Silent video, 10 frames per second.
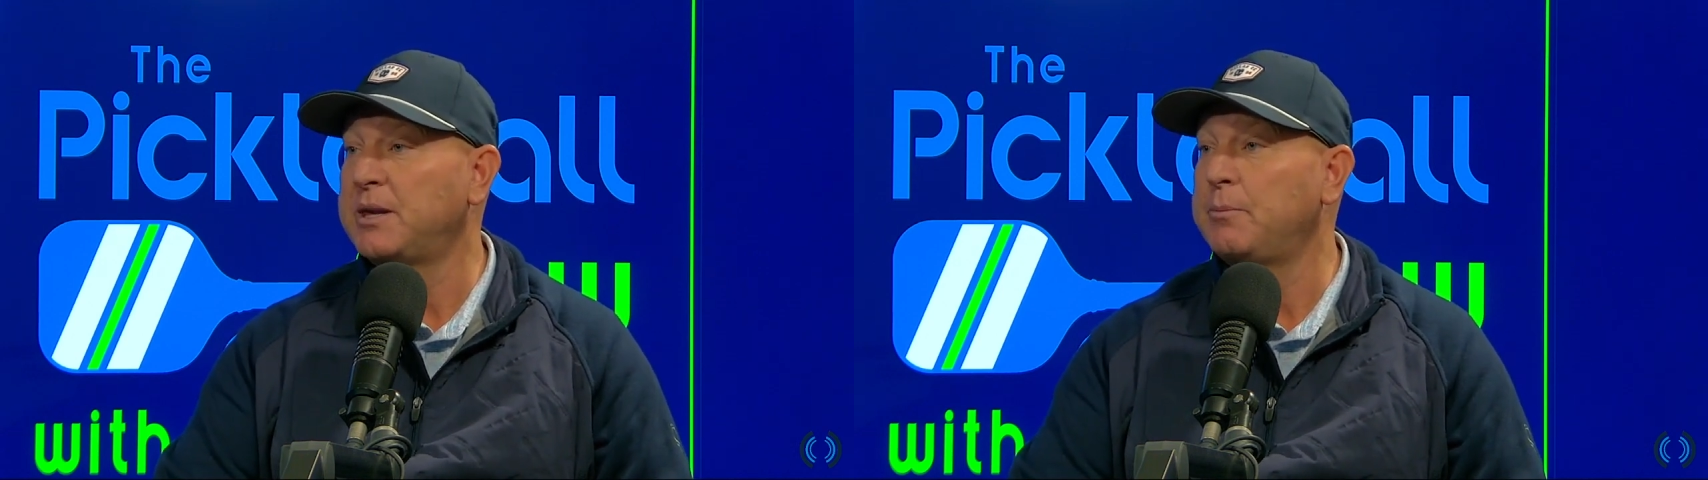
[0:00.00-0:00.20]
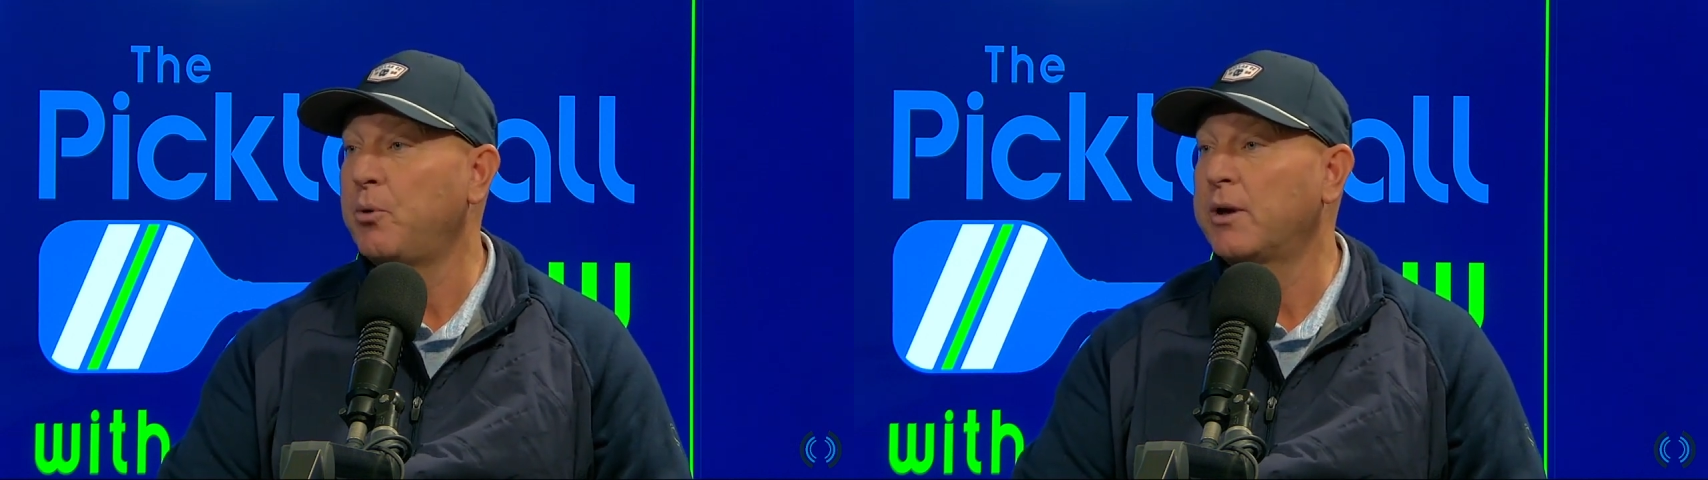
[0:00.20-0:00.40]

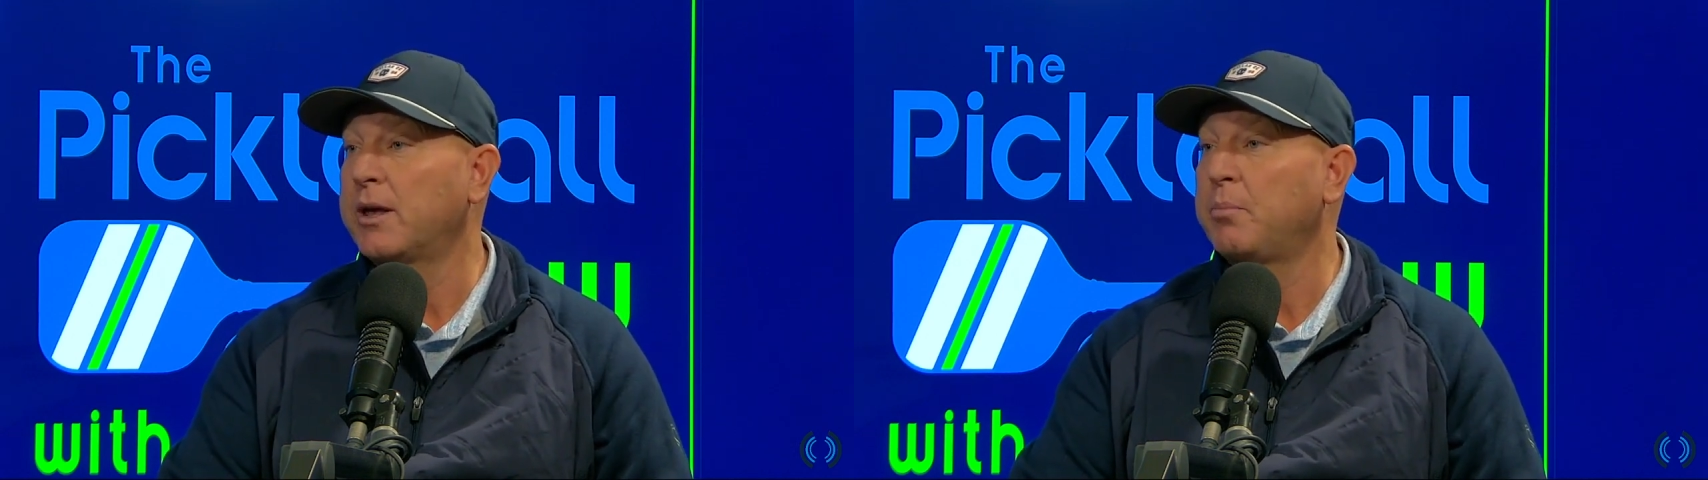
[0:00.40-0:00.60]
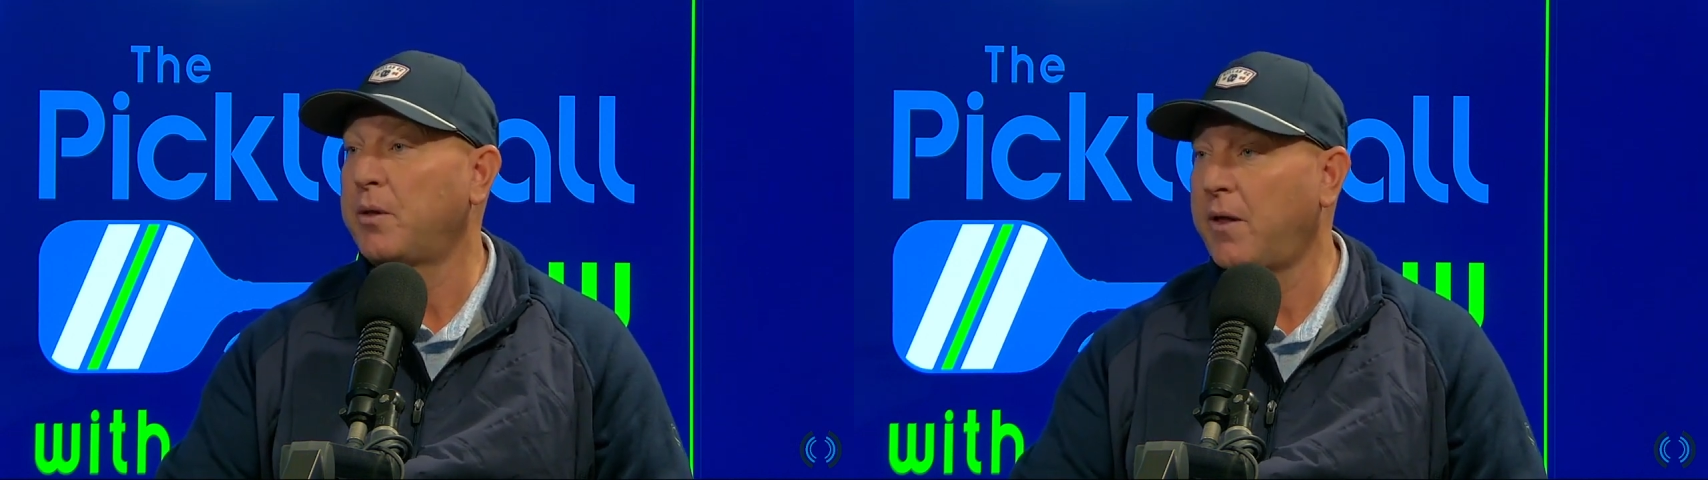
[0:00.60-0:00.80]
people
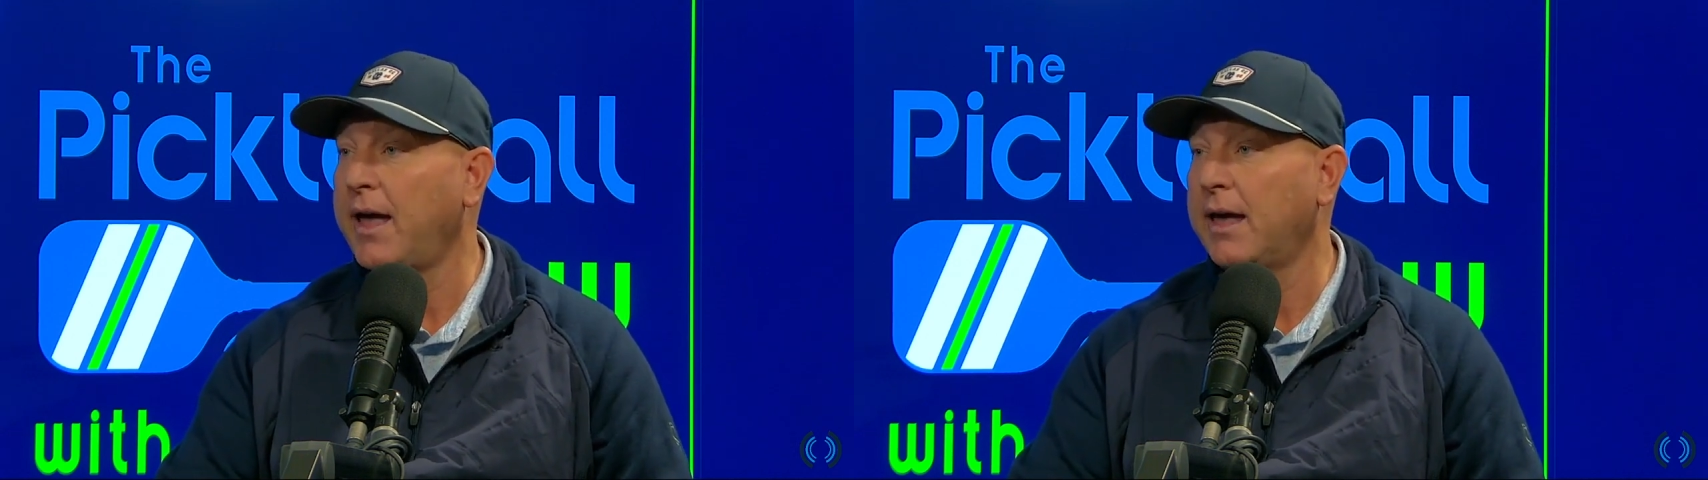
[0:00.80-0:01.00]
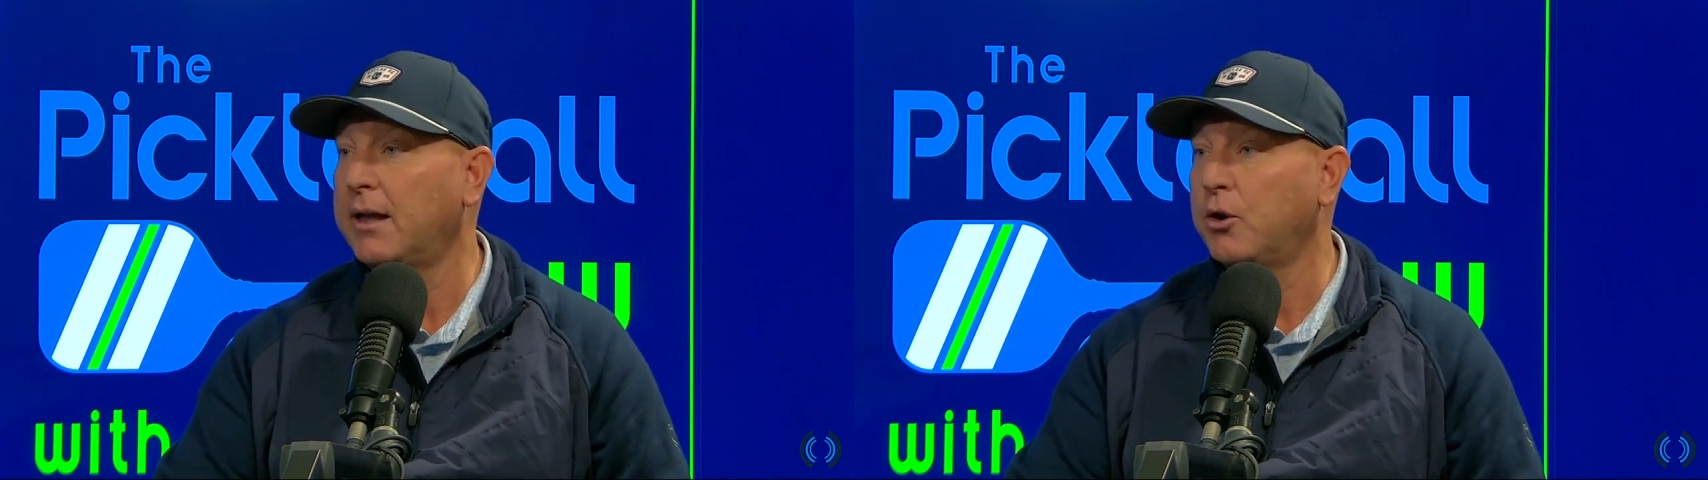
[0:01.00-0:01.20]
can
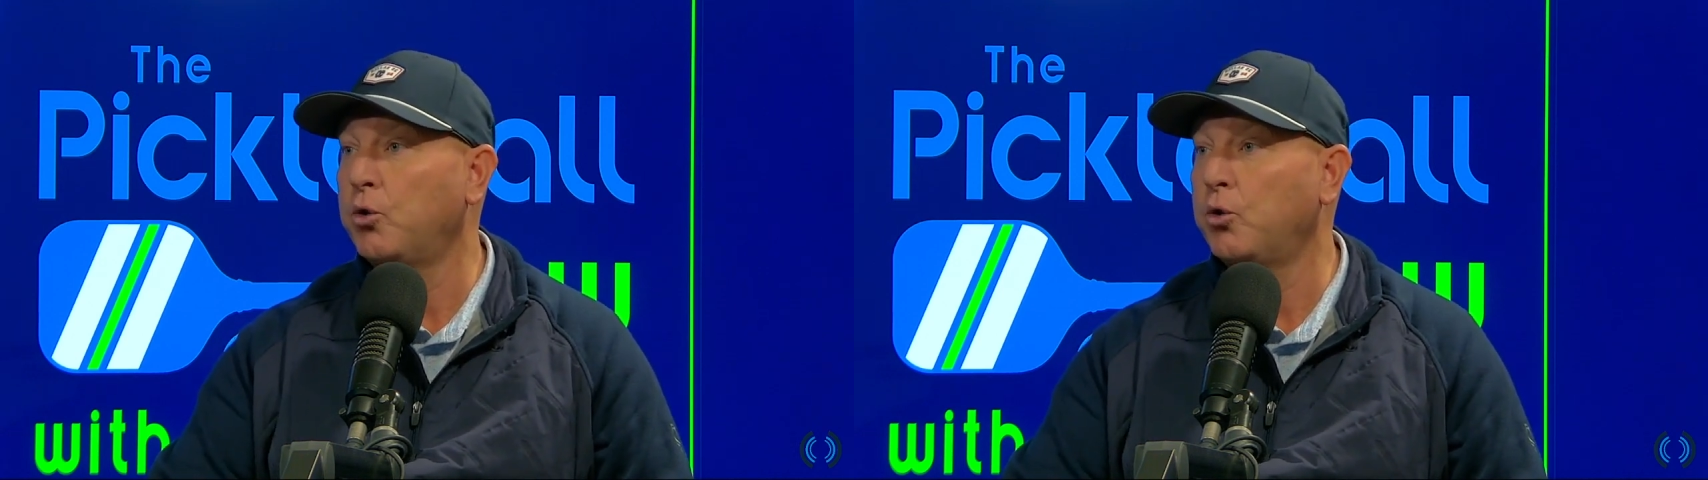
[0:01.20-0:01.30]
play it